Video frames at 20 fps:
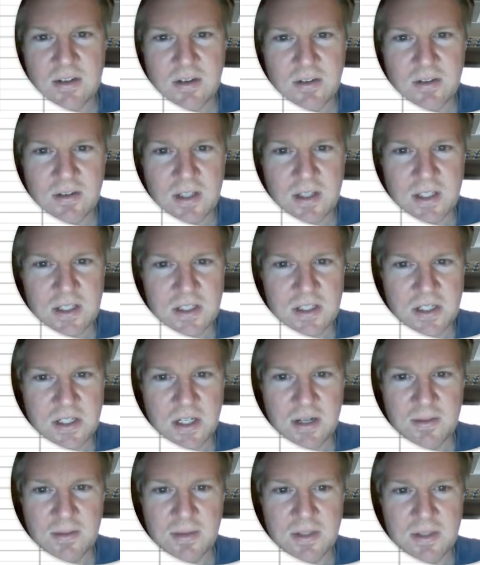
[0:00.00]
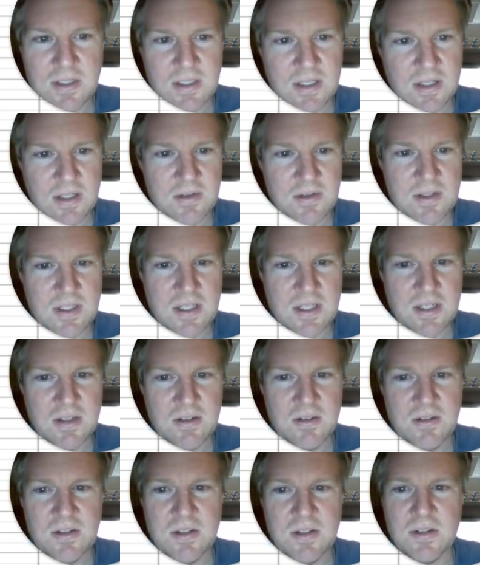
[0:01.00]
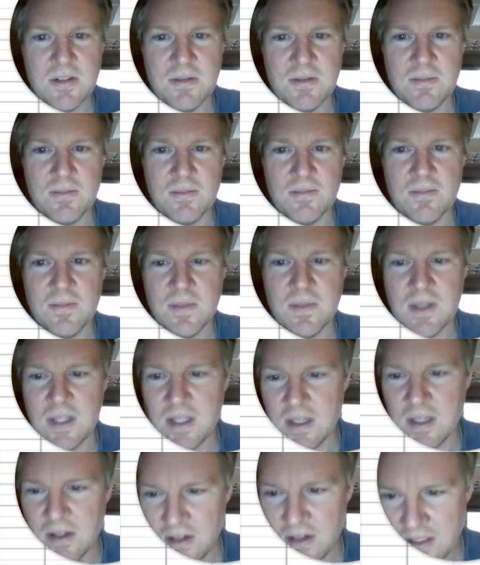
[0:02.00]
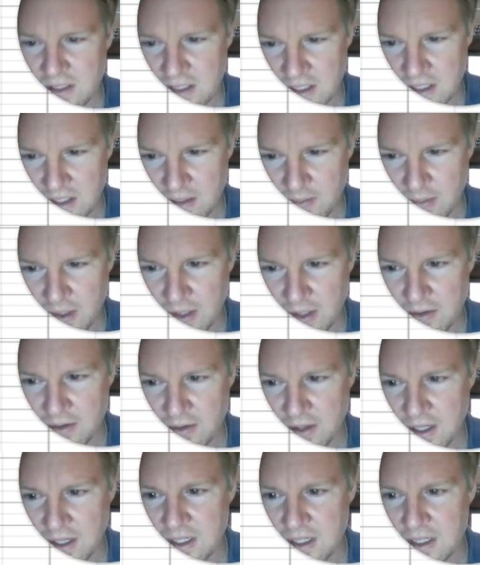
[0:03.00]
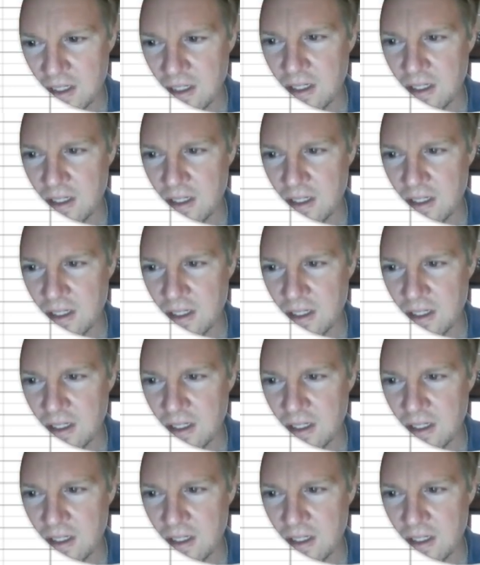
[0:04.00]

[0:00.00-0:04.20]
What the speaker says: So it really jumped. There was a huge increase in the birth rate.